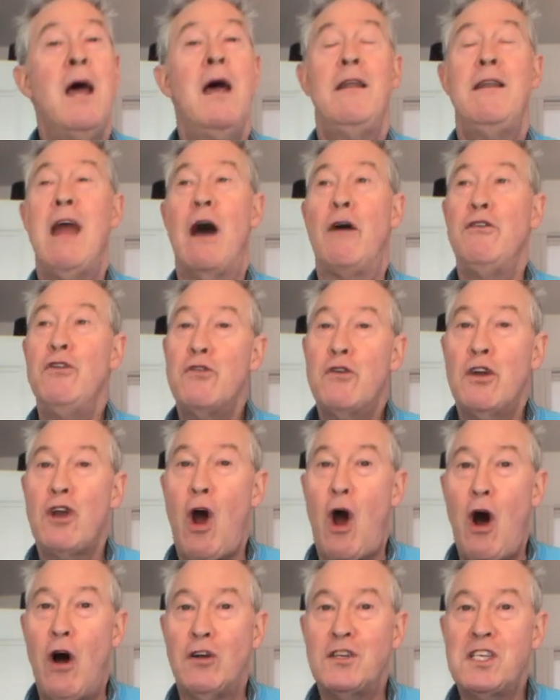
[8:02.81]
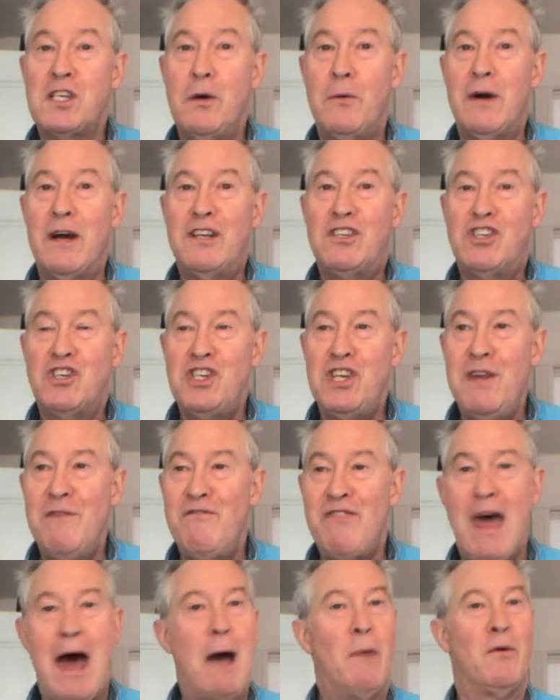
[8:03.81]
Now you could also achieve
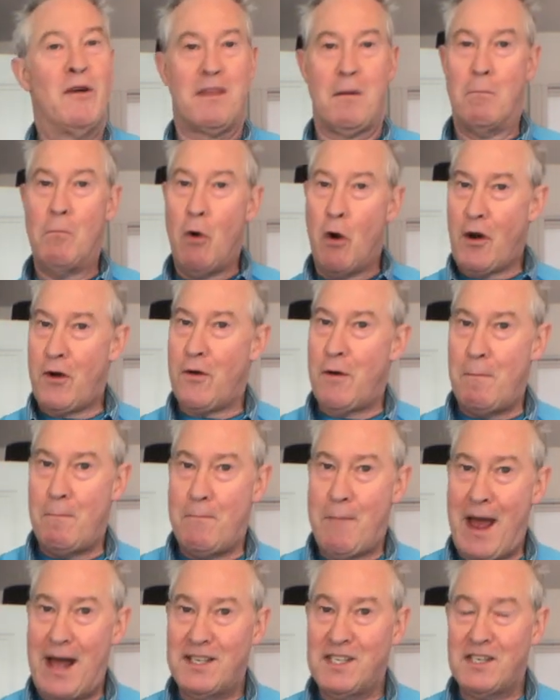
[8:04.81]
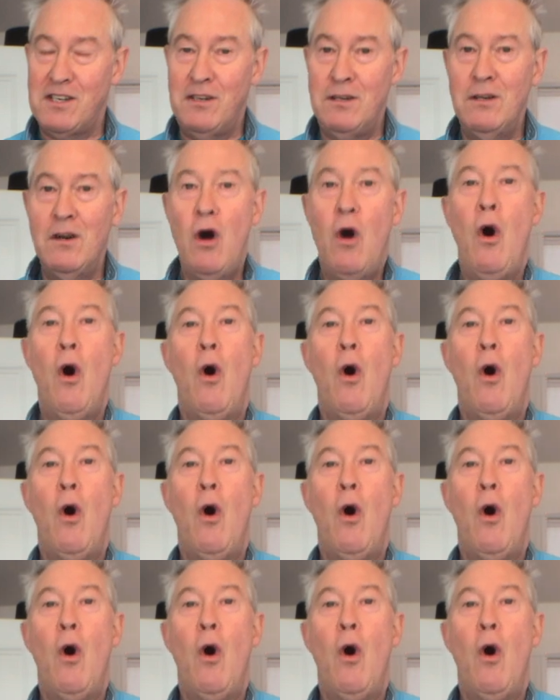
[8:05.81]
that with a mortar and pestle,